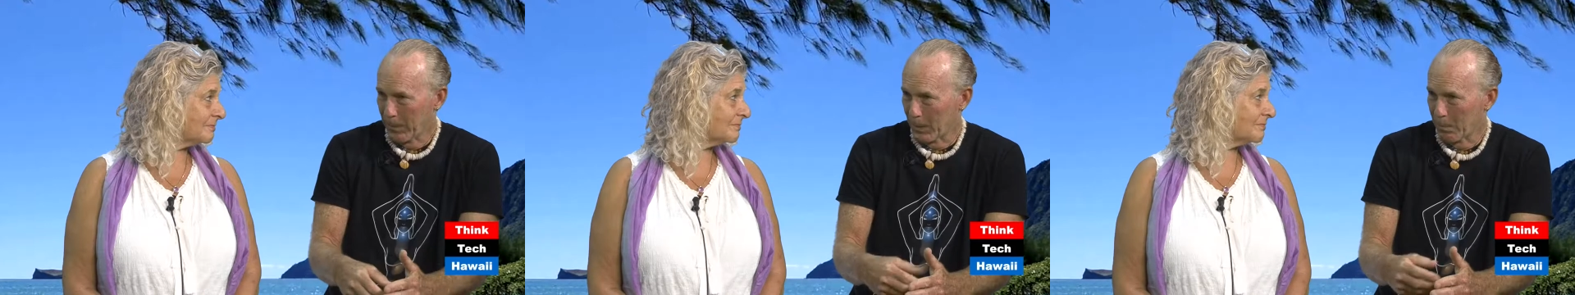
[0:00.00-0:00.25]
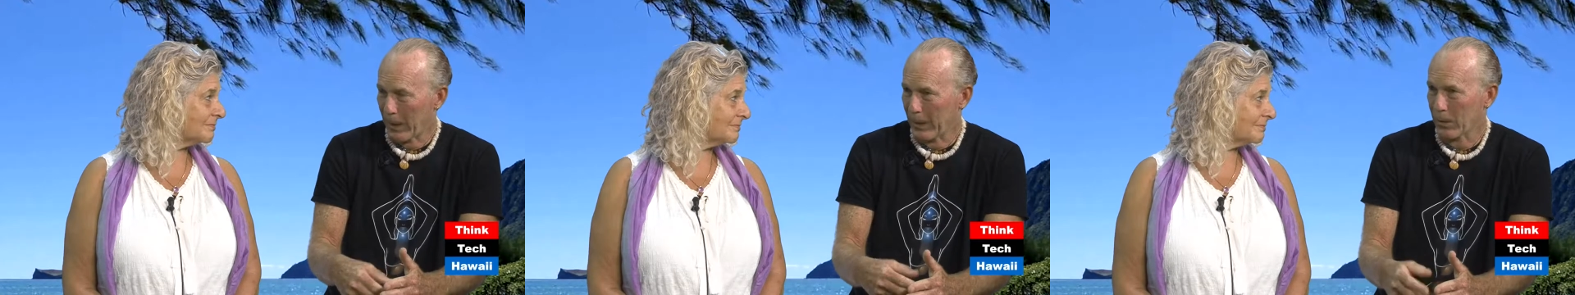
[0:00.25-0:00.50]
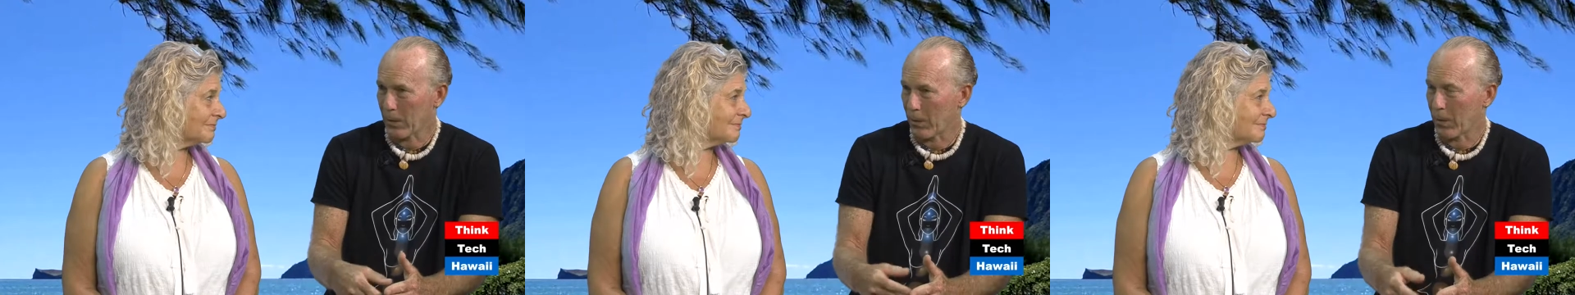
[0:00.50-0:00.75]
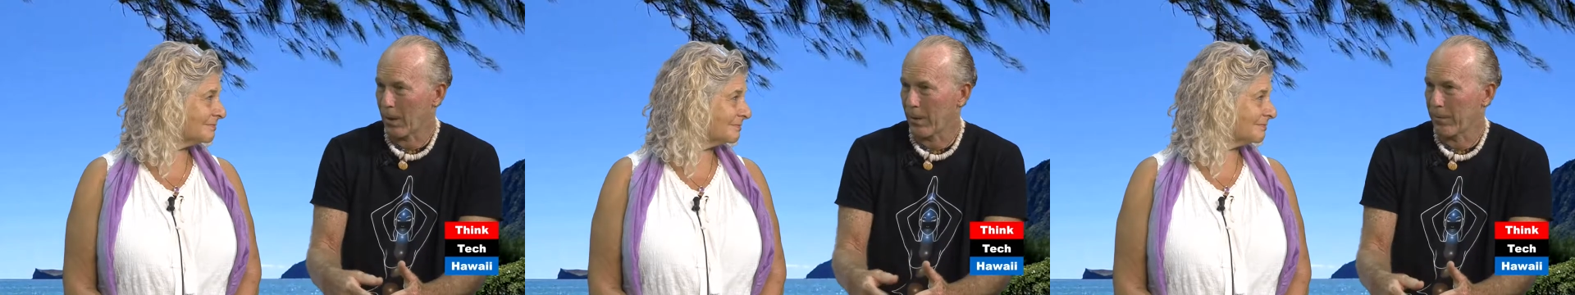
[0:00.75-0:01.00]
Speaker 1: space on the
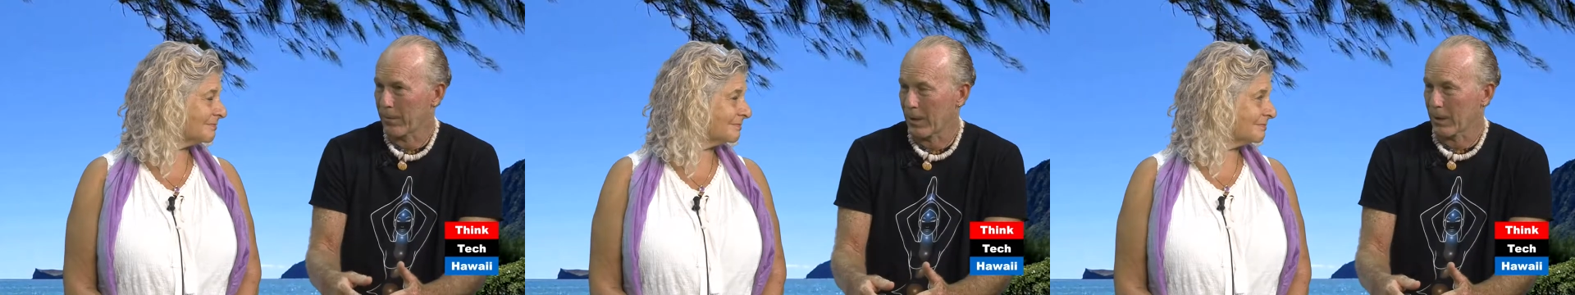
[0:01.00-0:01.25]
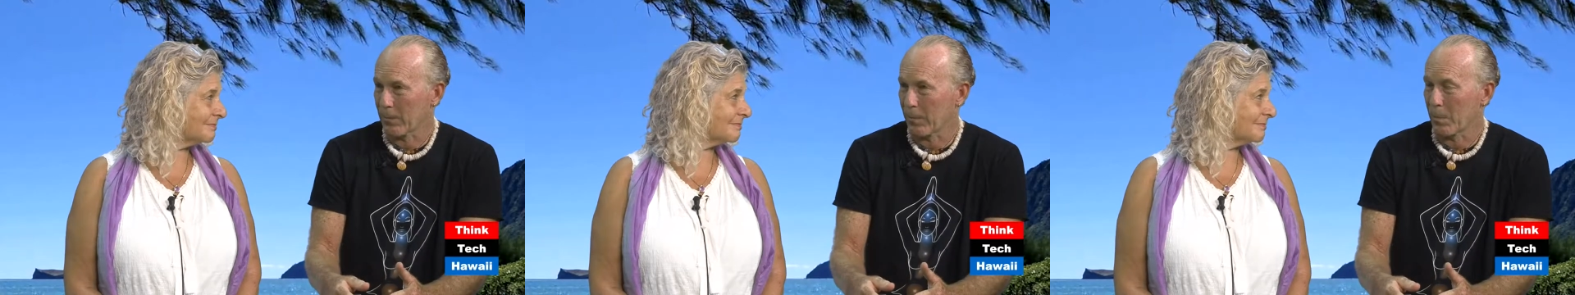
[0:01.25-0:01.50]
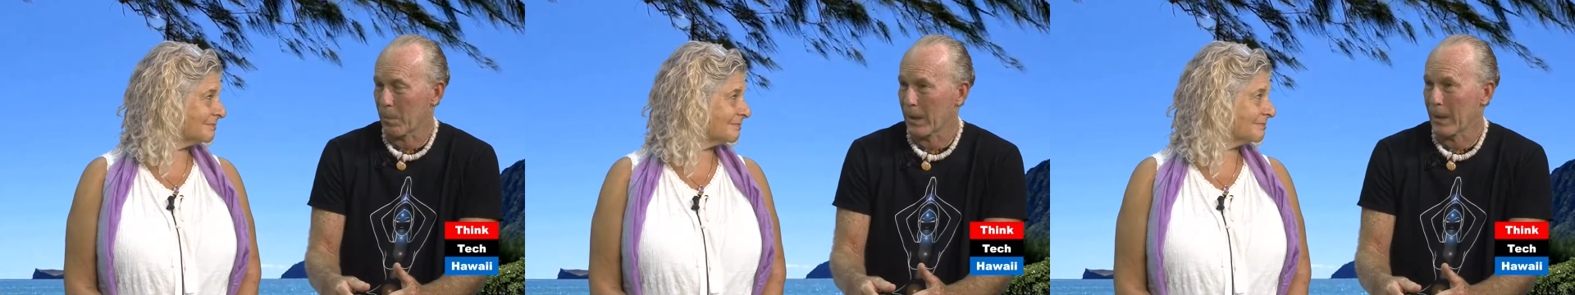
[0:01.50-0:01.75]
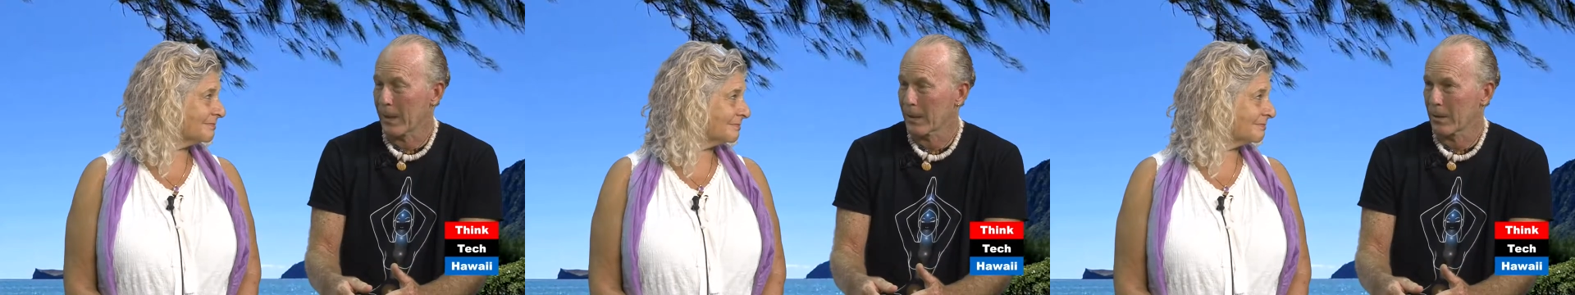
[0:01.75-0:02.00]

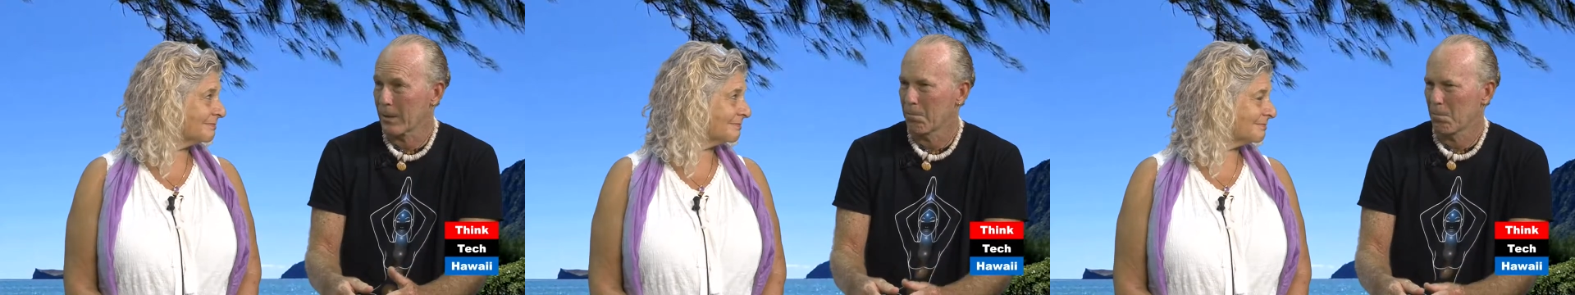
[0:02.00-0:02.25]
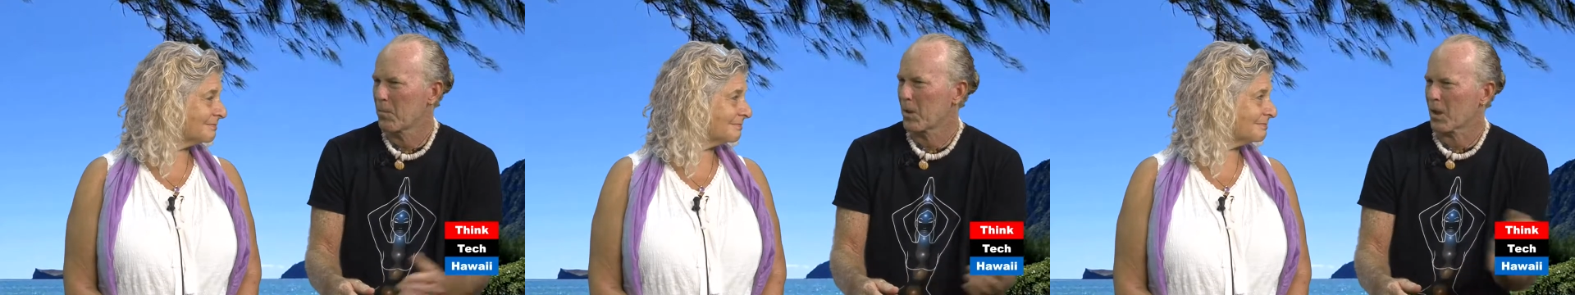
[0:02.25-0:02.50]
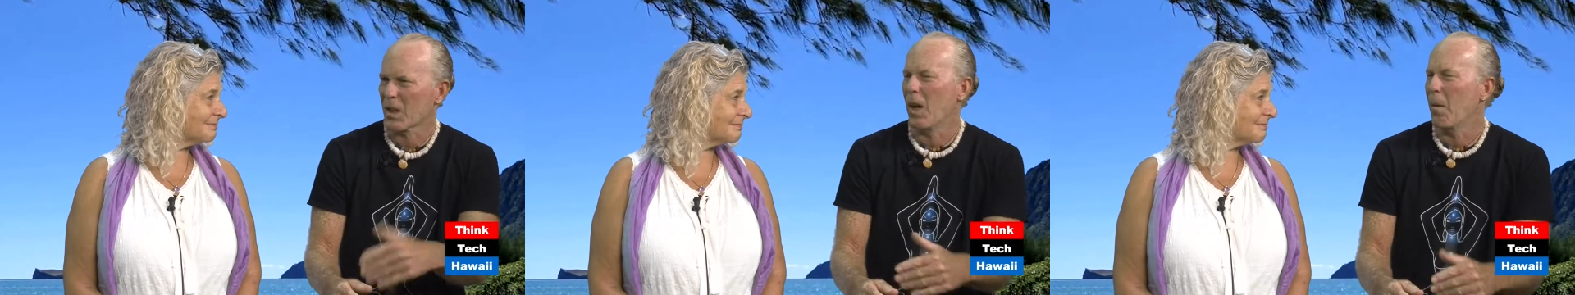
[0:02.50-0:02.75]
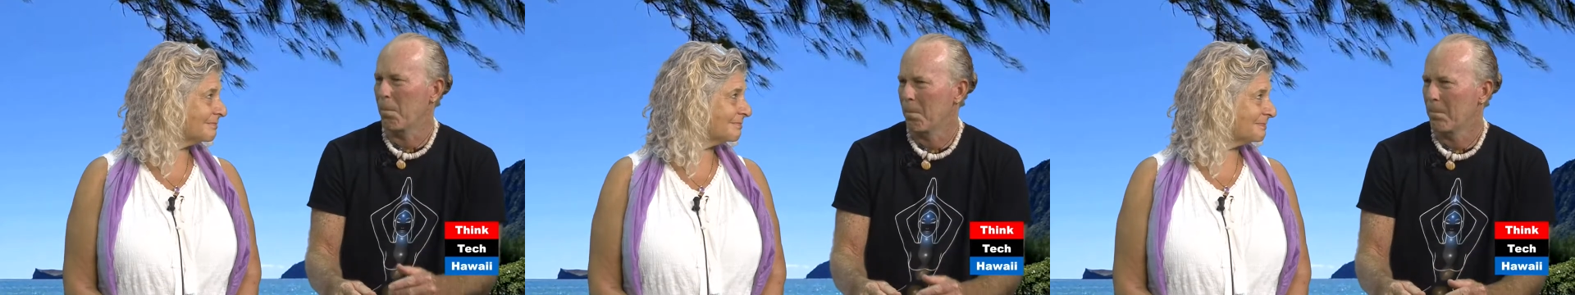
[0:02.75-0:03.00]
RSVP list, just come.